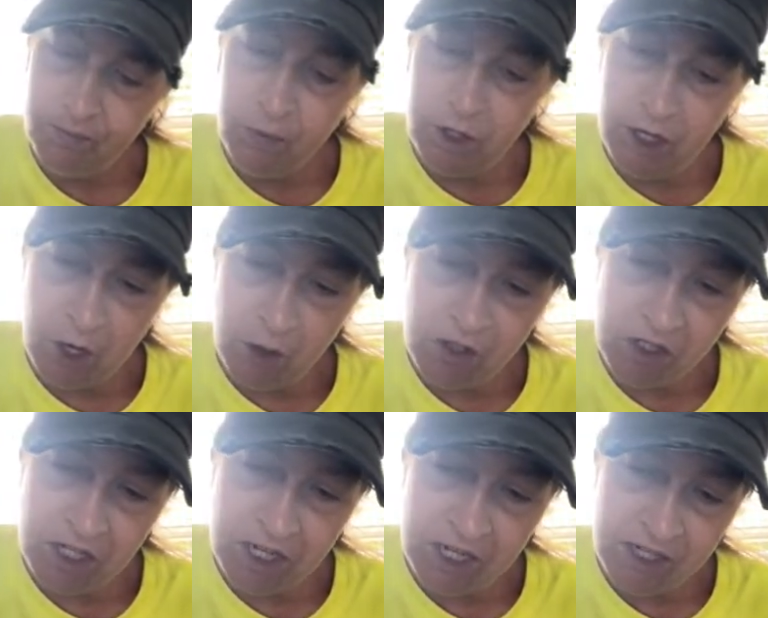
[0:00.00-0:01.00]
we know
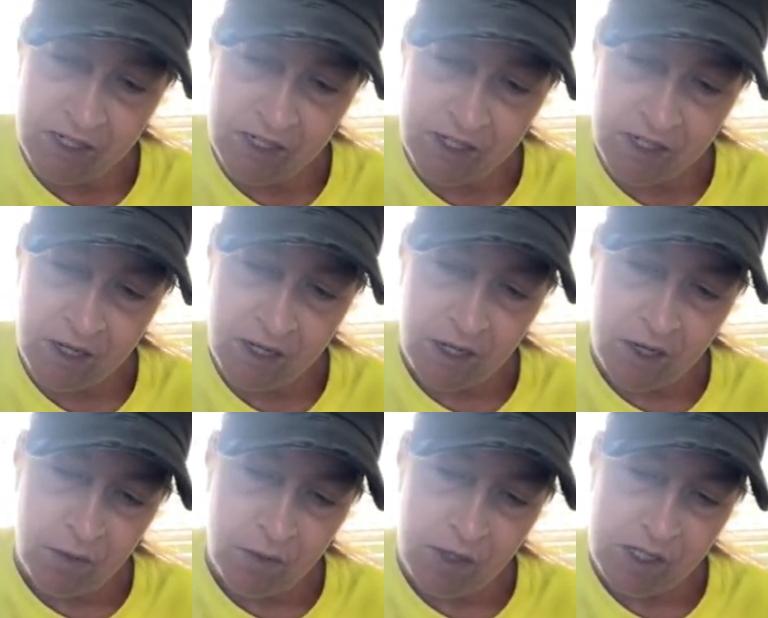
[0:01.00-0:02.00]
she is,
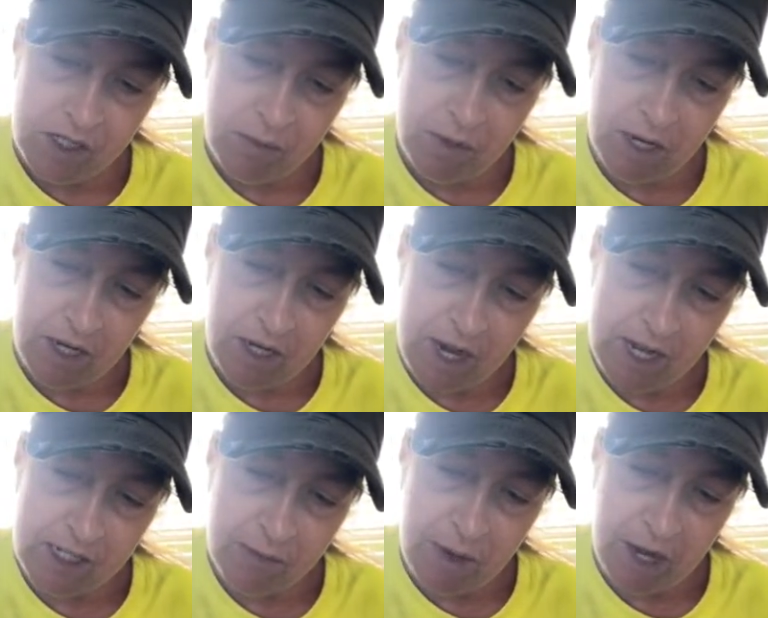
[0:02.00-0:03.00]
which, I mean,
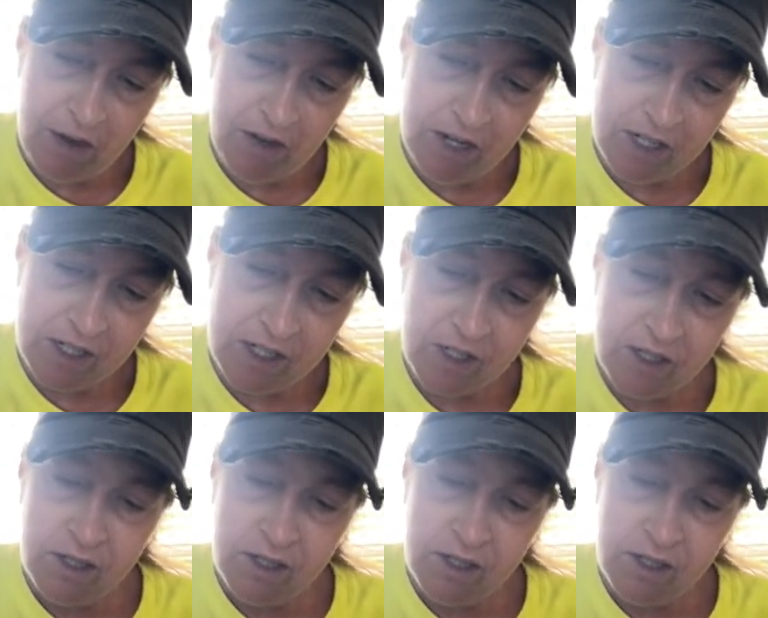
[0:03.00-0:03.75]
as a parent,